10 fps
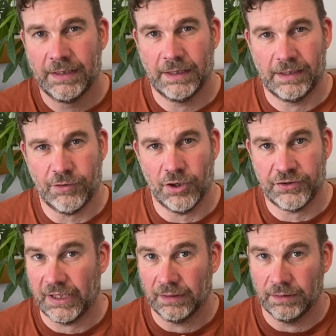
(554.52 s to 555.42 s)
and you've got a
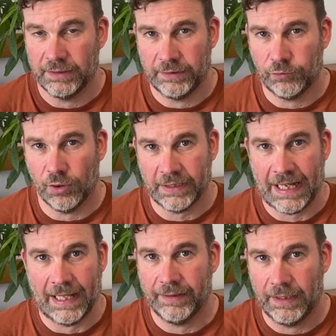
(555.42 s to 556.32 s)
channel and you've got a
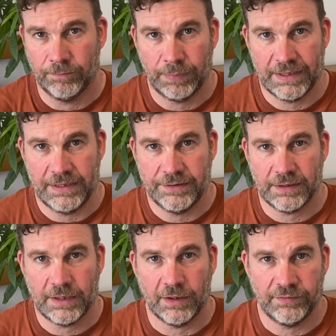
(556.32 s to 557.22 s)
cat, then please
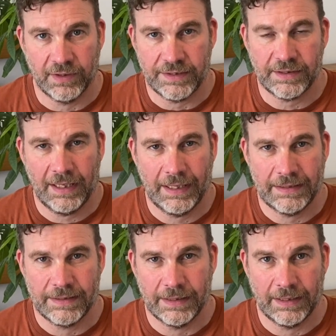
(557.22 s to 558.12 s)
go for it
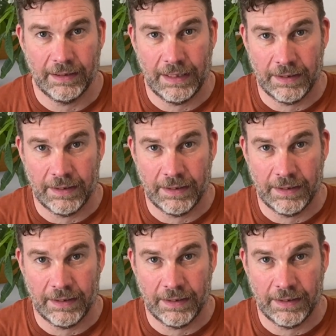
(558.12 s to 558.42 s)
and uh,